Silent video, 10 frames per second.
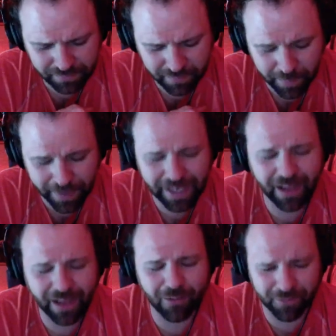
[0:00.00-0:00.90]
big
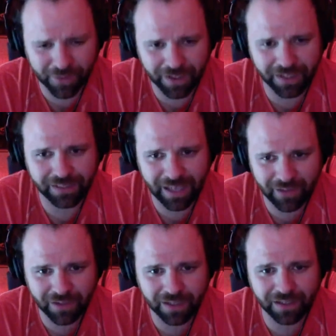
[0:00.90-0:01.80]
help for us
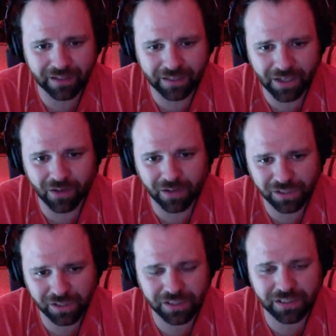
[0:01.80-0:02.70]
having a
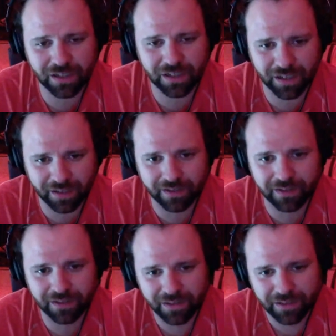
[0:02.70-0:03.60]
stud
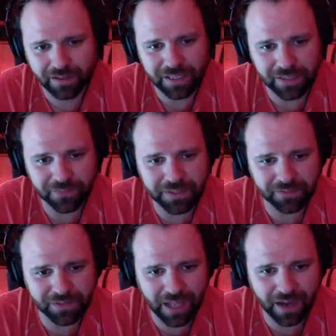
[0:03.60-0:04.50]
defensive
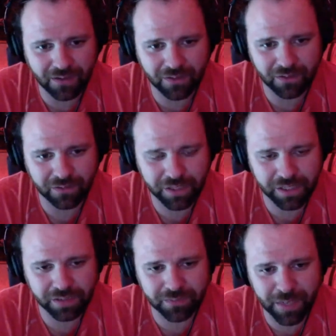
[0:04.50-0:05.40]
tackle
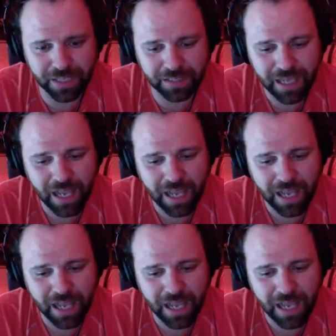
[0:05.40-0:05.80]
just miss.